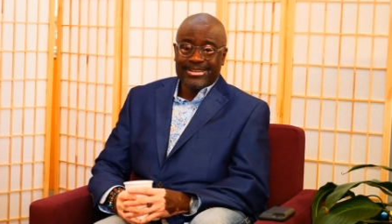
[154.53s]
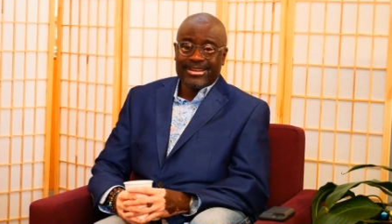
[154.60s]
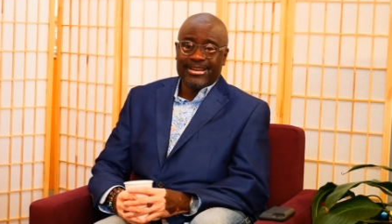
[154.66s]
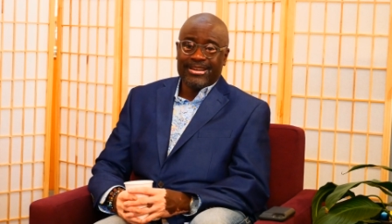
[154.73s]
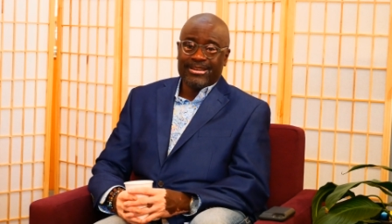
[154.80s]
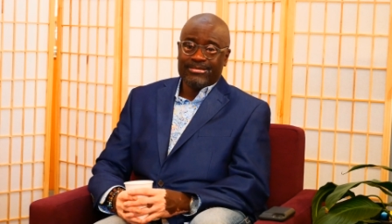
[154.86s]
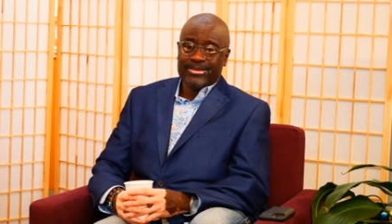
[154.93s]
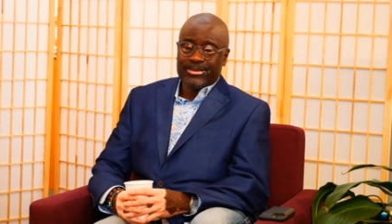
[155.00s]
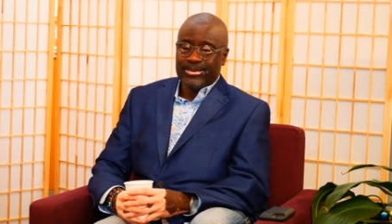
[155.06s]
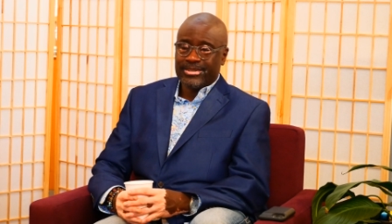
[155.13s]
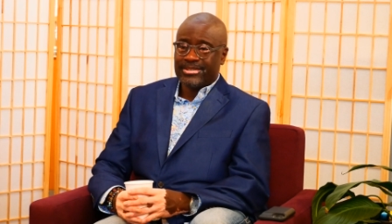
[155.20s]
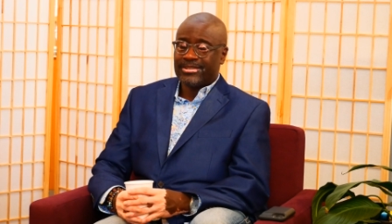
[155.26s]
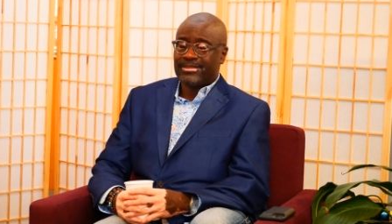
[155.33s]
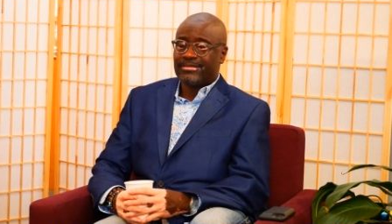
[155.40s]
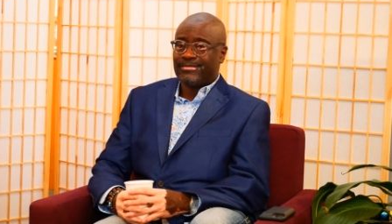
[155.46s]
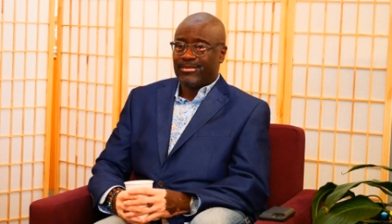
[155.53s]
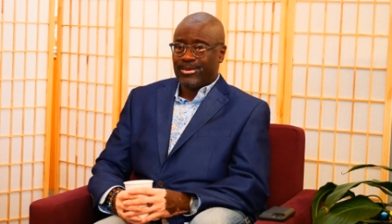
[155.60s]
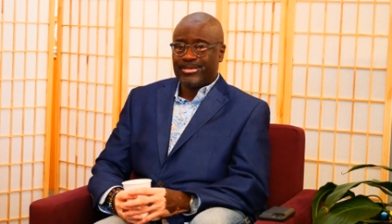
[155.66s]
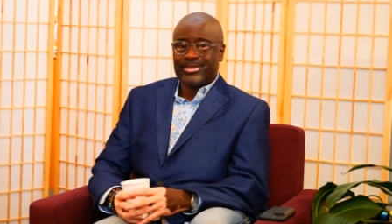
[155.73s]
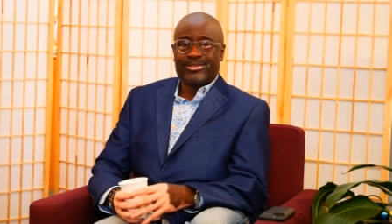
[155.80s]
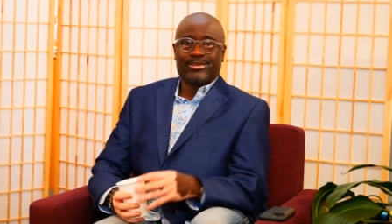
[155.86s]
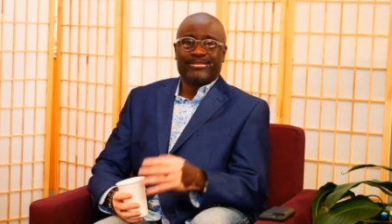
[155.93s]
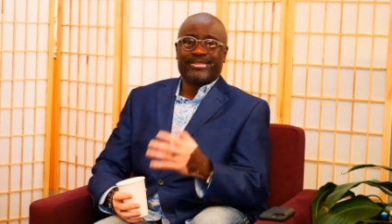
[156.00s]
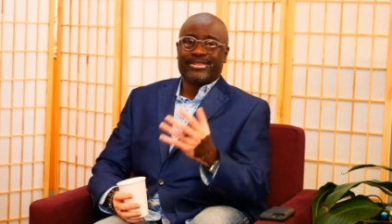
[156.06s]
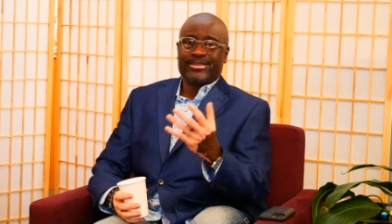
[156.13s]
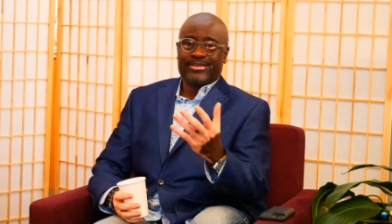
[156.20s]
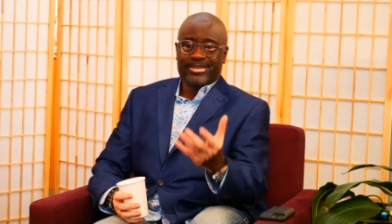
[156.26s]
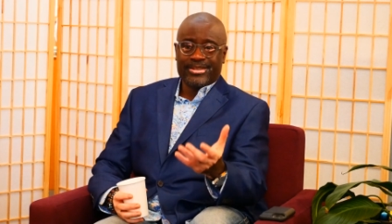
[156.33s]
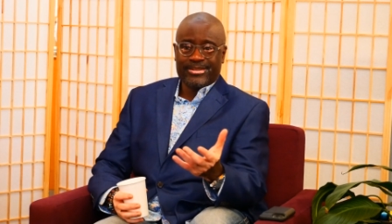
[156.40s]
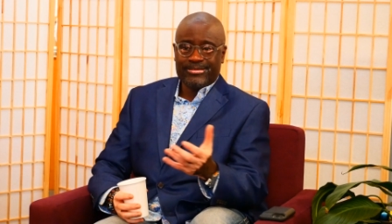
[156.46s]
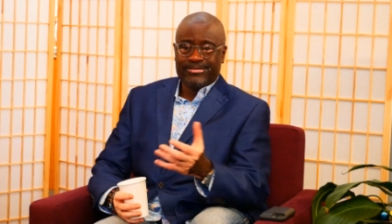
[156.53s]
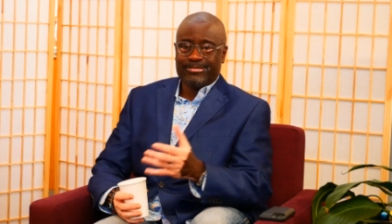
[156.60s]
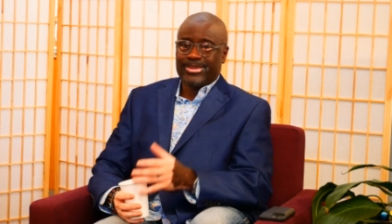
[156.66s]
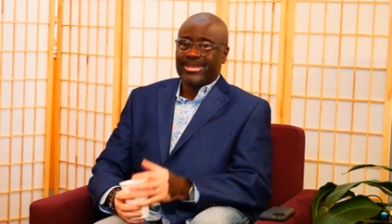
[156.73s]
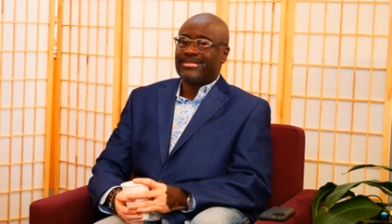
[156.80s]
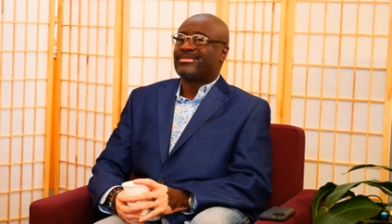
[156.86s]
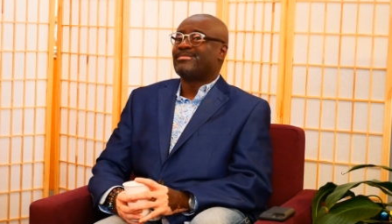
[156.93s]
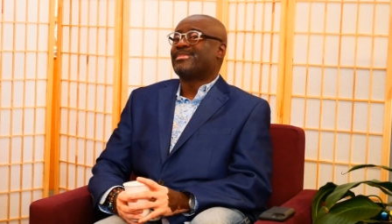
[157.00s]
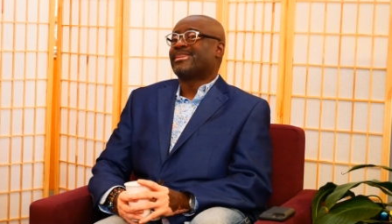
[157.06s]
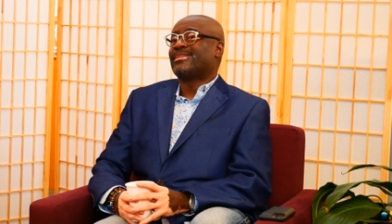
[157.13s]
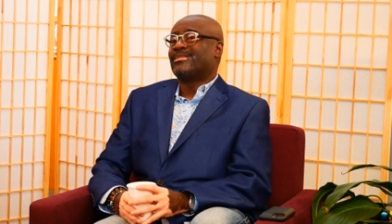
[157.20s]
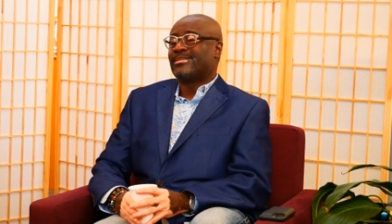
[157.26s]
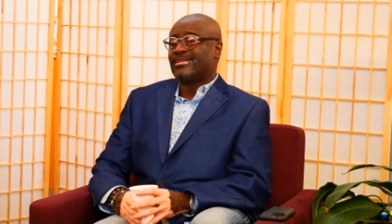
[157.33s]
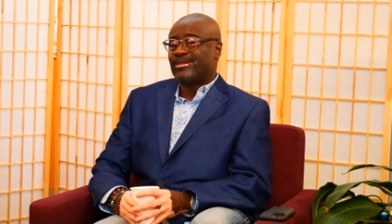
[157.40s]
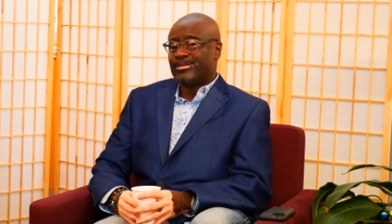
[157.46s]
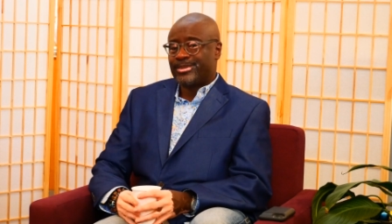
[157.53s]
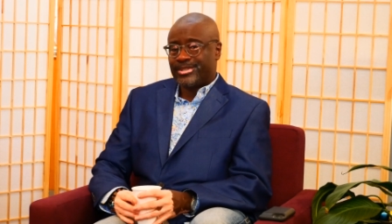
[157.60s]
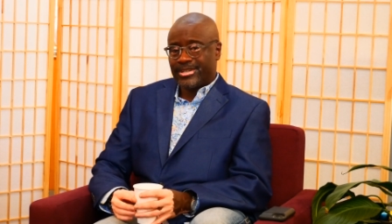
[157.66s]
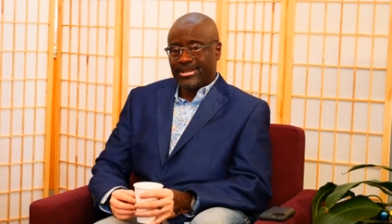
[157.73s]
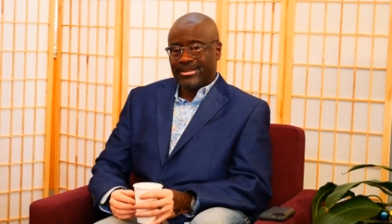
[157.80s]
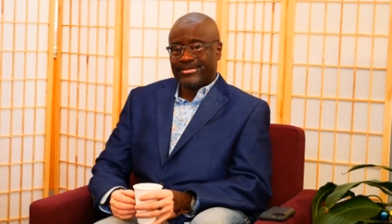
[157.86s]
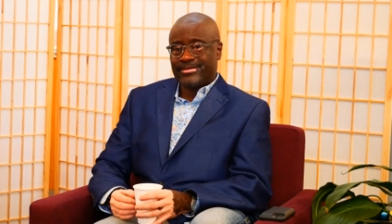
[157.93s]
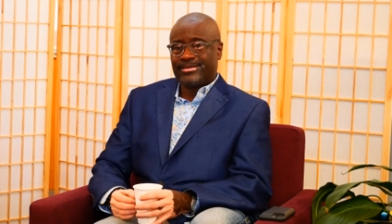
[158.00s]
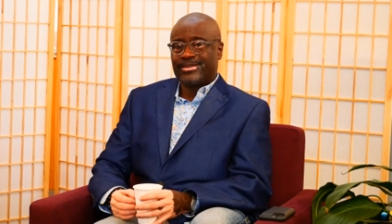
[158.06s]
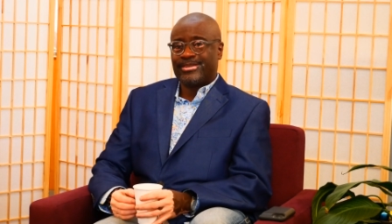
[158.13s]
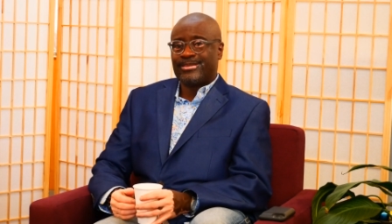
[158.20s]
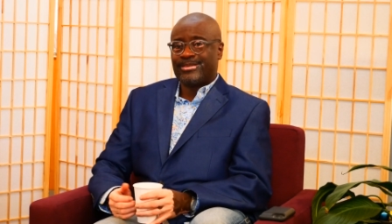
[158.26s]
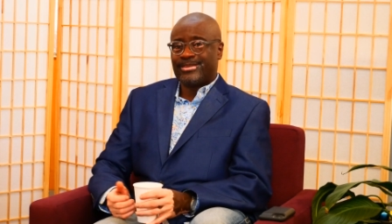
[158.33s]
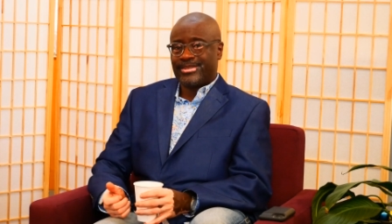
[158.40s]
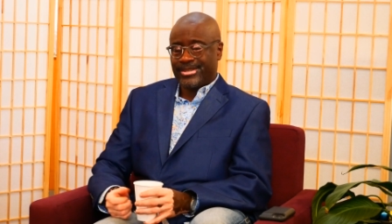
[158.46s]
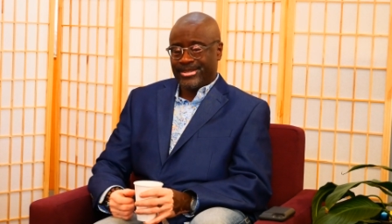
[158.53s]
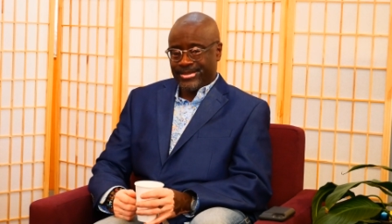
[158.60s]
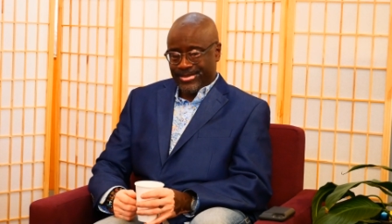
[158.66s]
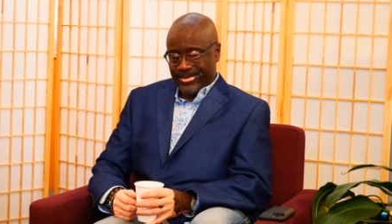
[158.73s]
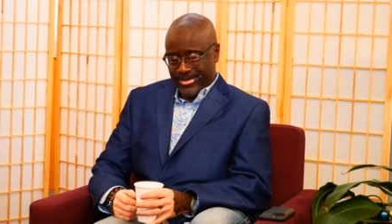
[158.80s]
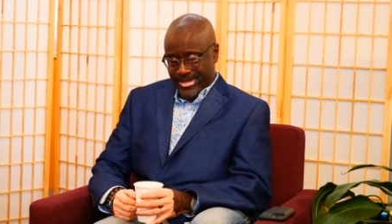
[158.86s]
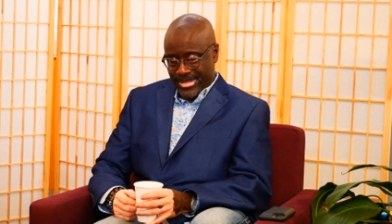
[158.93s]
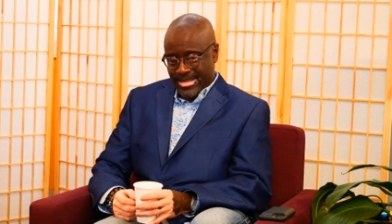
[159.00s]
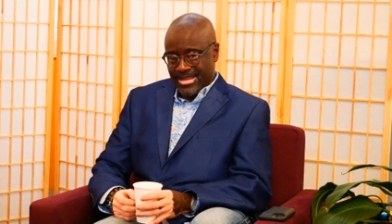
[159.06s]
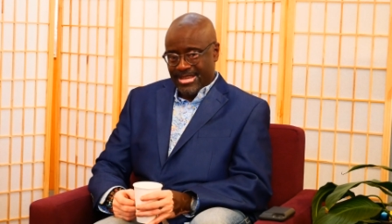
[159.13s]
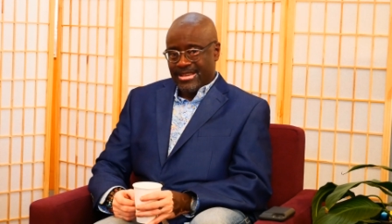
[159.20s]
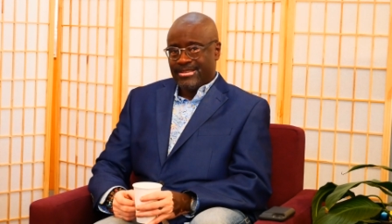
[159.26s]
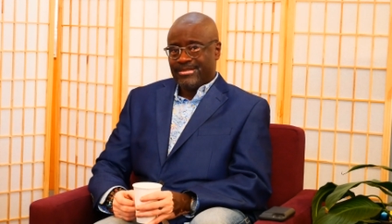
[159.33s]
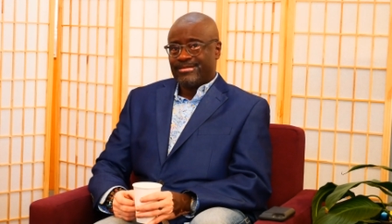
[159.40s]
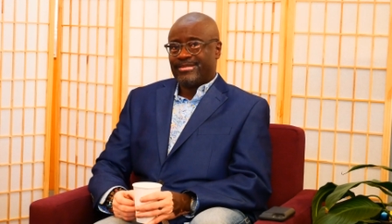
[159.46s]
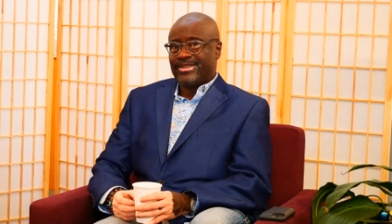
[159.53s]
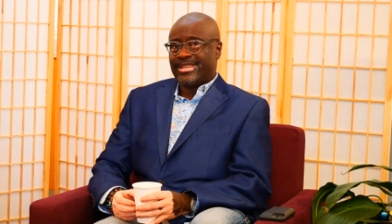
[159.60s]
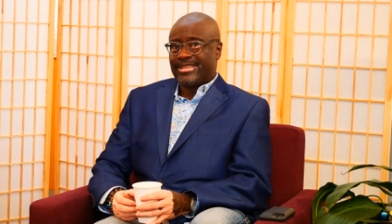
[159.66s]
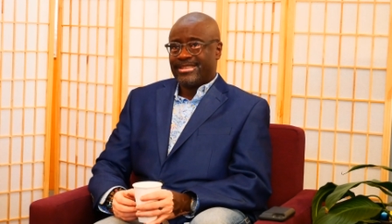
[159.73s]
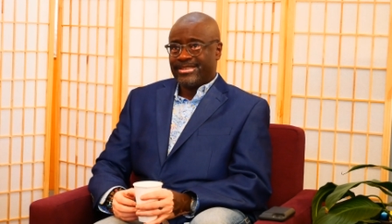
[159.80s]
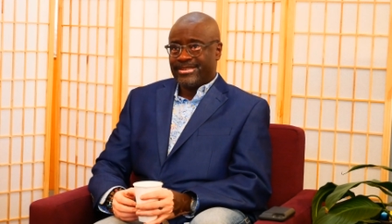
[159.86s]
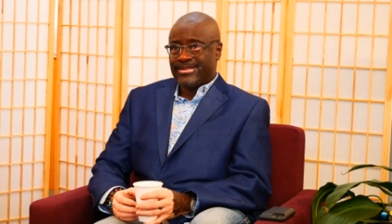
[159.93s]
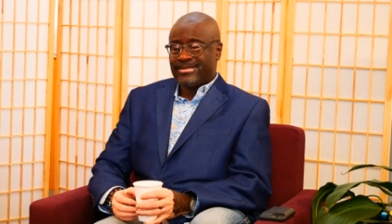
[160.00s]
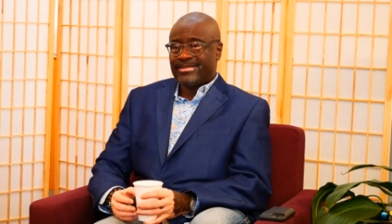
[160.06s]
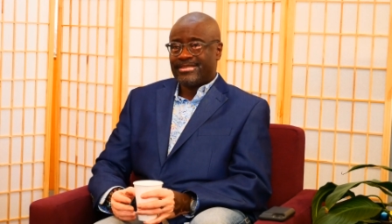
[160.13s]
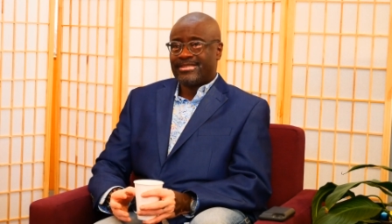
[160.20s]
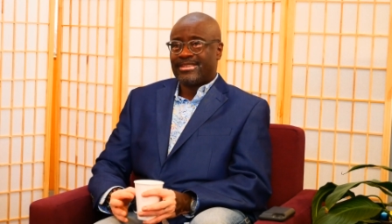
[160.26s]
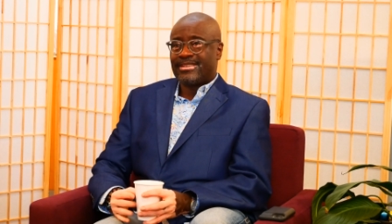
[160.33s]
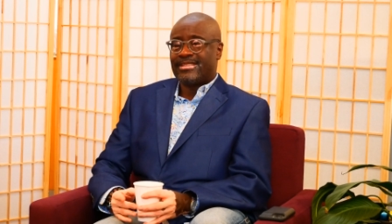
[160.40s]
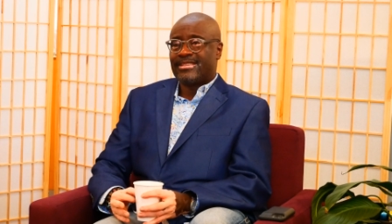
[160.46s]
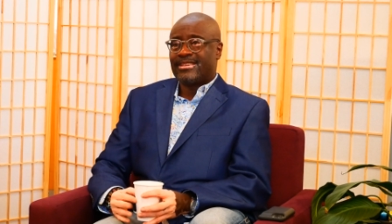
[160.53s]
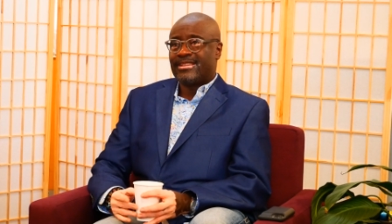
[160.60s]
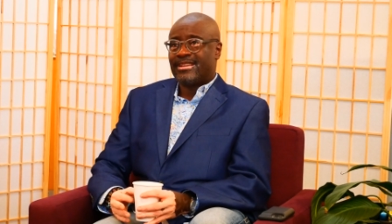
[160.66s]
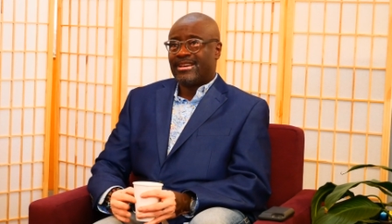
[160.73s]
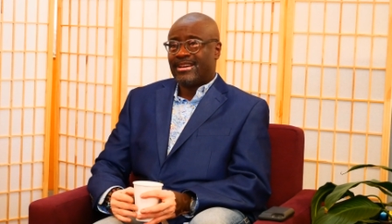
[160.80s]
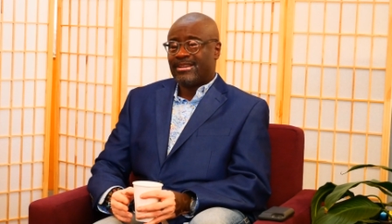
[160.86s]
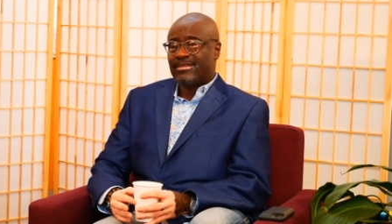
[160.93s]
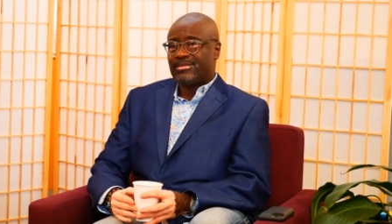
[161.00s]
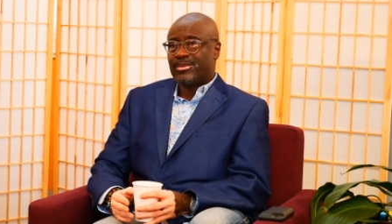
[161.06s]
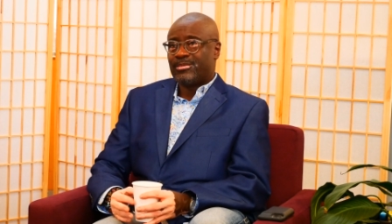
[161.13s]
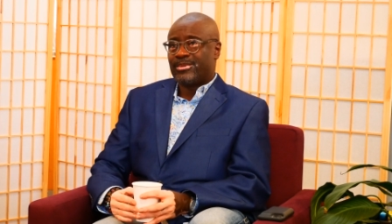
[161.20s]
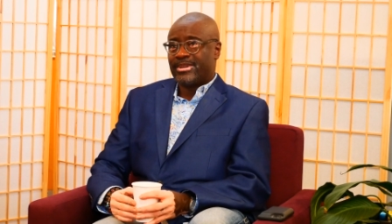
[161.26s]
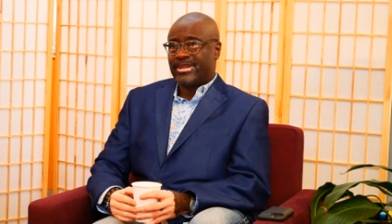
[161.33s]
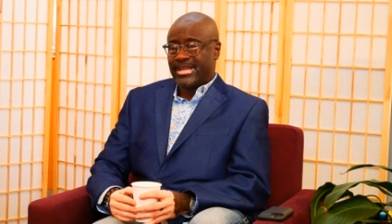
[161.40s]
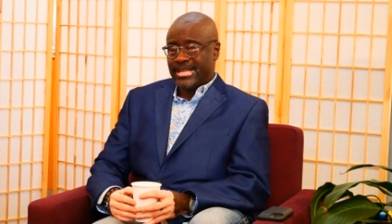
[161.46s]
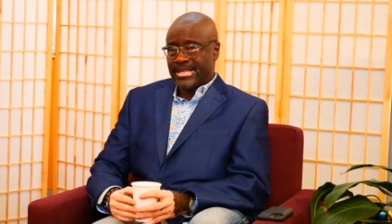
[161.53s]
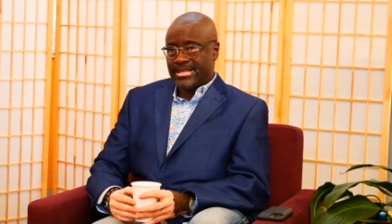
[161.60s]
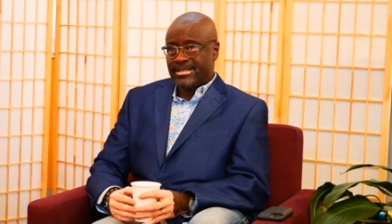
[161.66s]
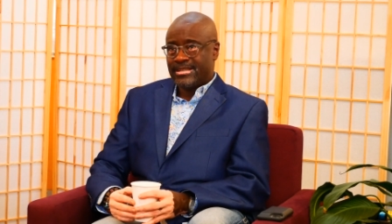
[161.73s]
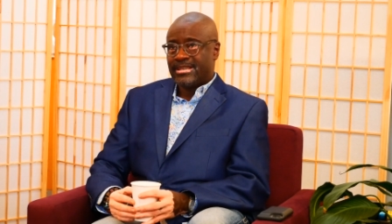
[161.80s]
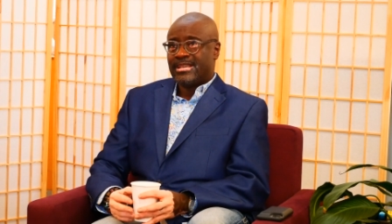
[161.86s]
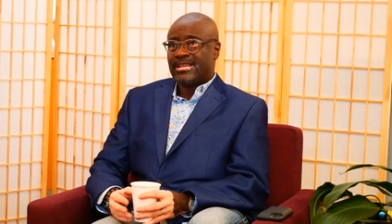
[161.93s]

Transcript: Um, we went to former Soviet Union, played for Mikhail Gorbachev during those years, the Reagan years, and then uh, we were in